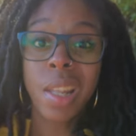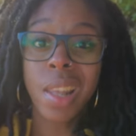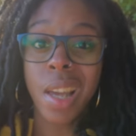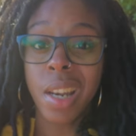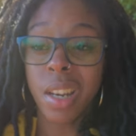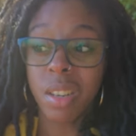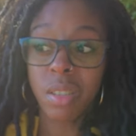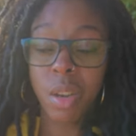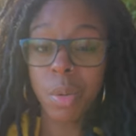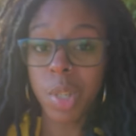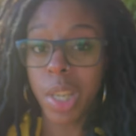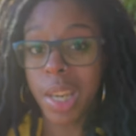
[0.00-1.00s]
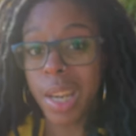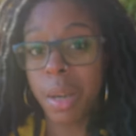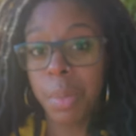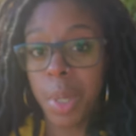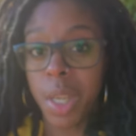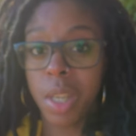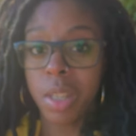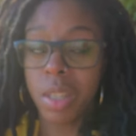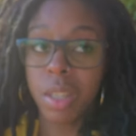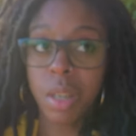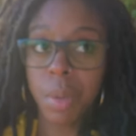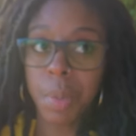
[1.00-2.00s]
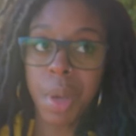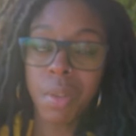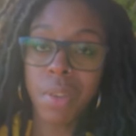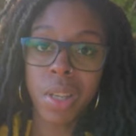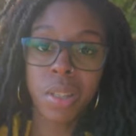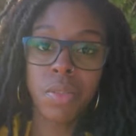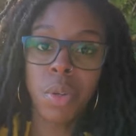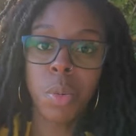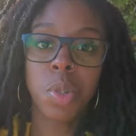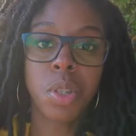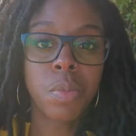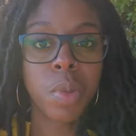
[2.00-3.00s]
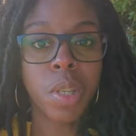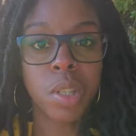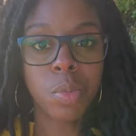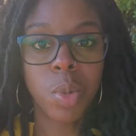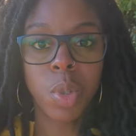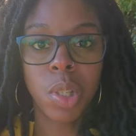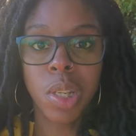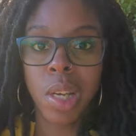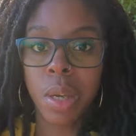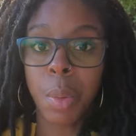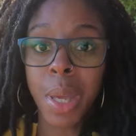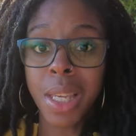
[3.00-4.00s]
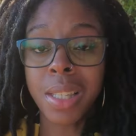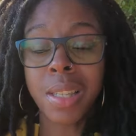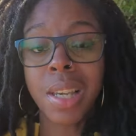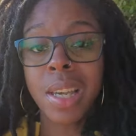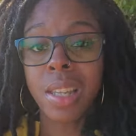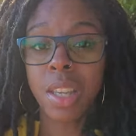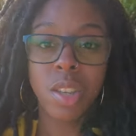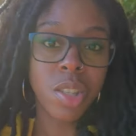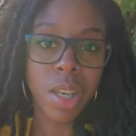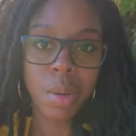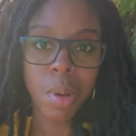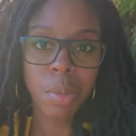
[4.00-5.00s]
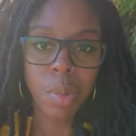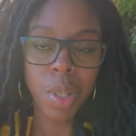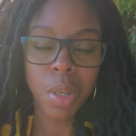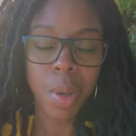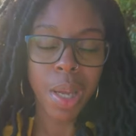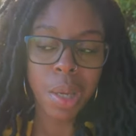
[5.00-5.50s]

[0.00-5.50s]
then go and check it out because it's going to be perfect if you want something small and lightweight that you can take around with you